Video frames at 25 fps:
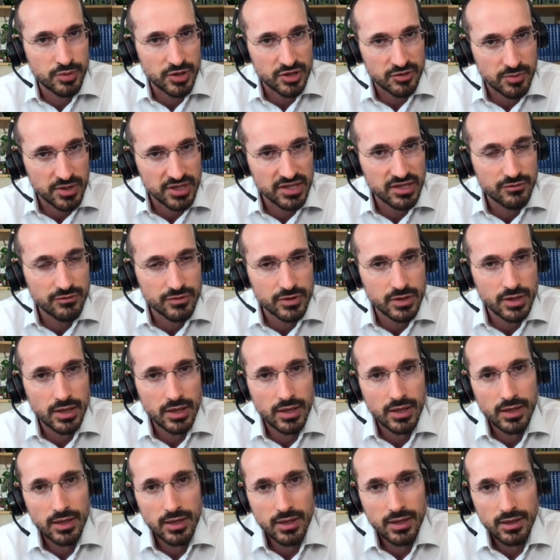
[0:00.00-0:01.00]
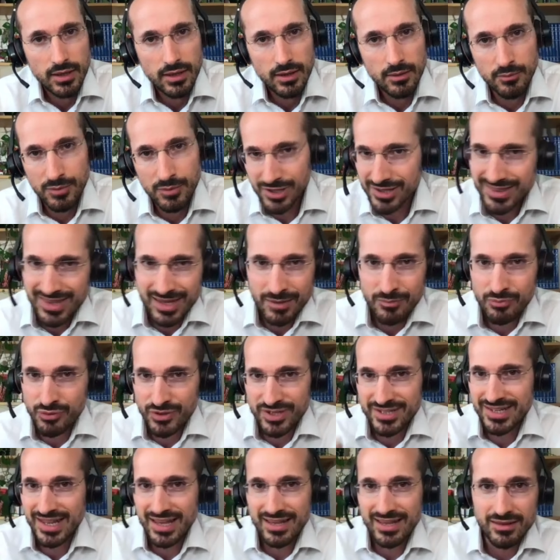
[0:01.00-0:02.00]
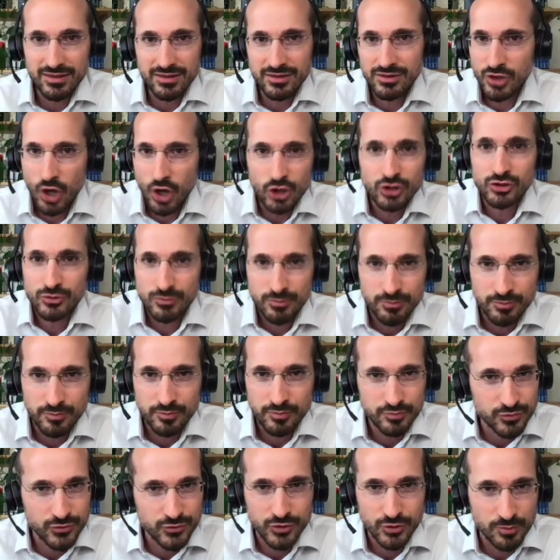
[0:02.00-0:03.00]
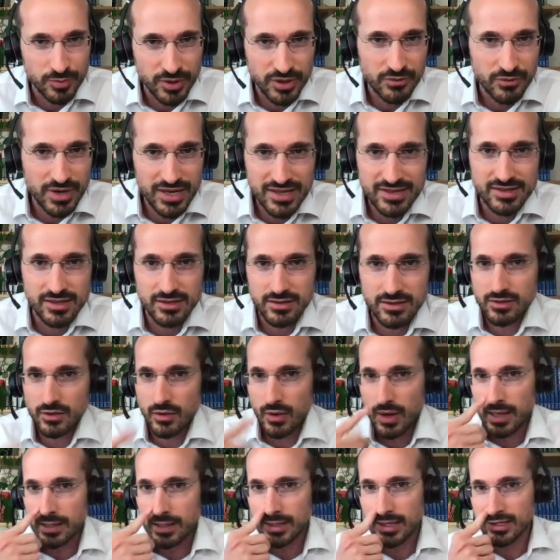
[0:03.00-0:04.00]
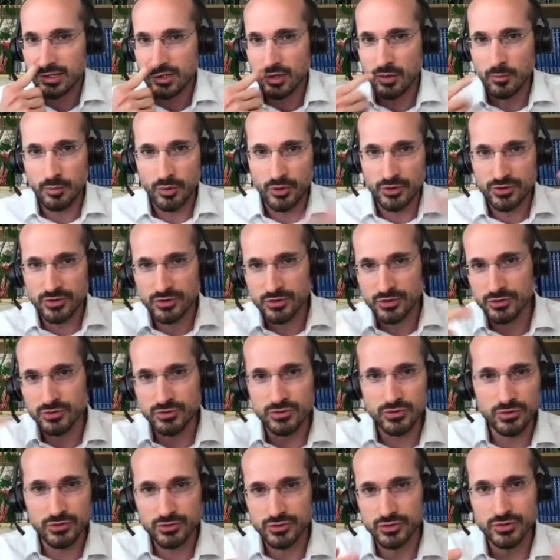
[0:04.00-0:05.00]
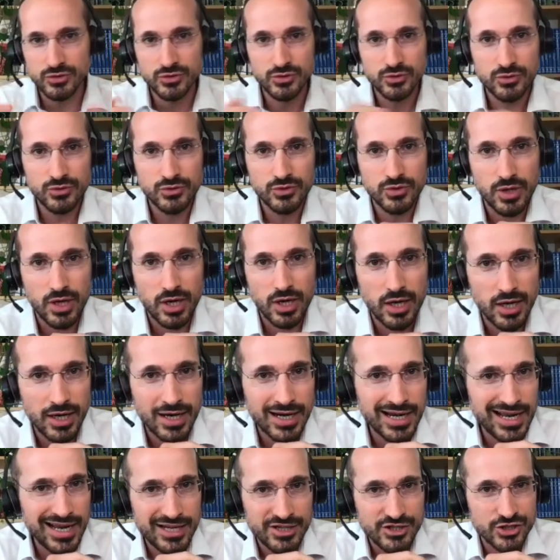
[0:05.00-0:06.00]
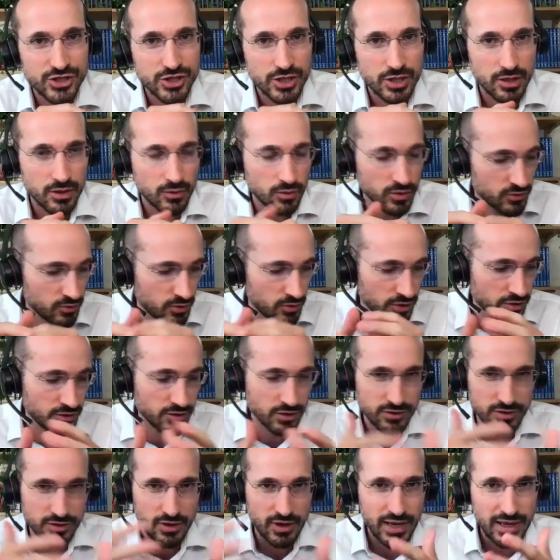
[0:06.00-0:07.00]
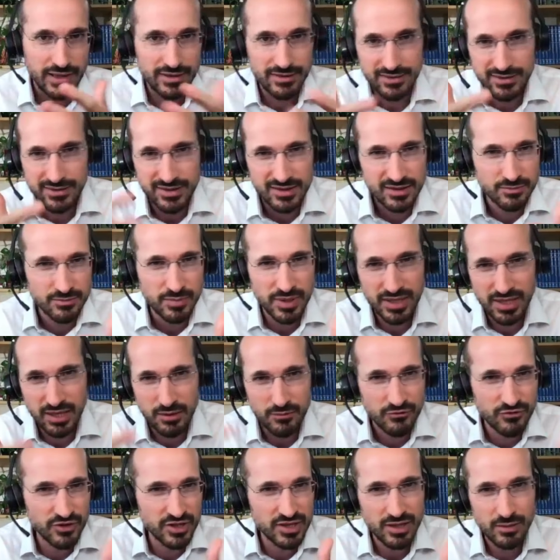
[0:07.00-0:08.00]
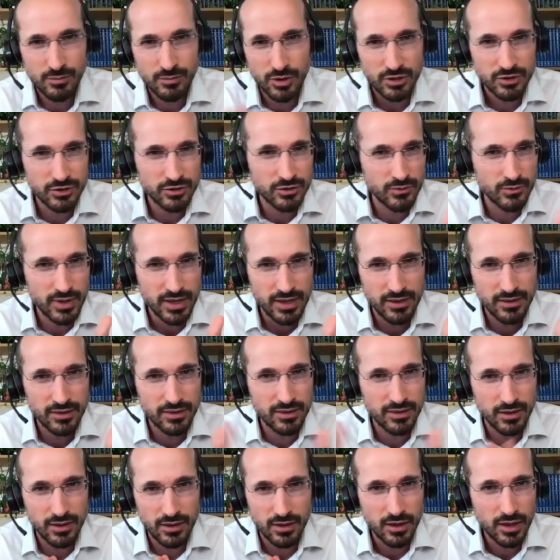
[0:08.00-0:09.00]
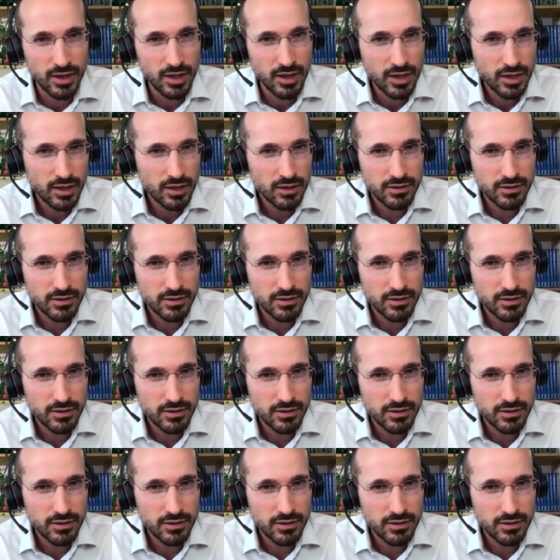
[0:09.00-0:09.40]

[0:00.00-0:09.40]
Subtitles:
perspectives, but they pretend not to be racist. So, and at some point, the two clash with one another, and this became visible during the